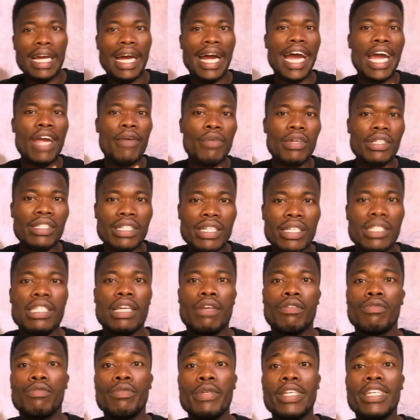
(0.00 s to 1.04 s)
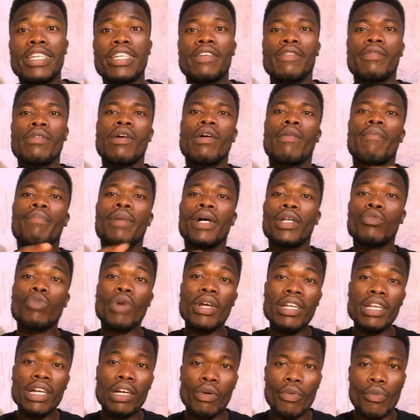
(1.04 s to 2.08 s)
the eyewitness has speak, but
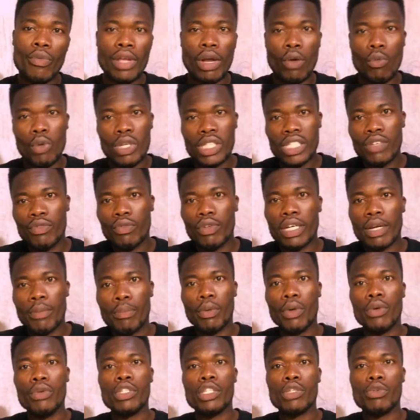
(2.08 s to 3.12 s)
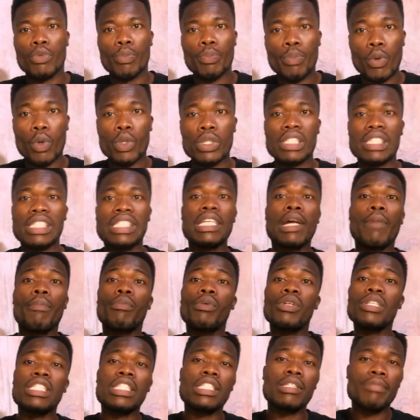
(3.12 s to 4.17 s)
right now we are waiting for the police report. Nya
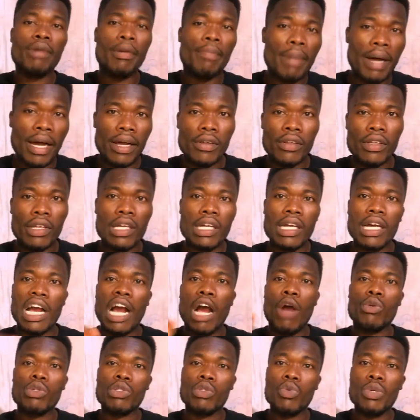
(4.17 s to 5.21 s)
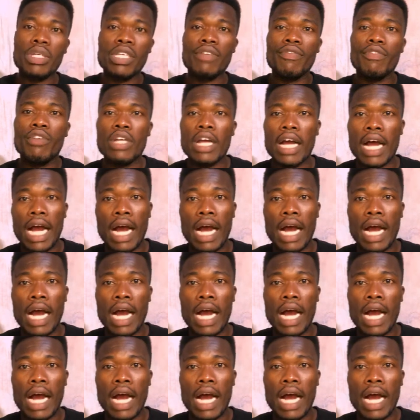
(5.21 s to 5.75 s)
police be back. I will still give you the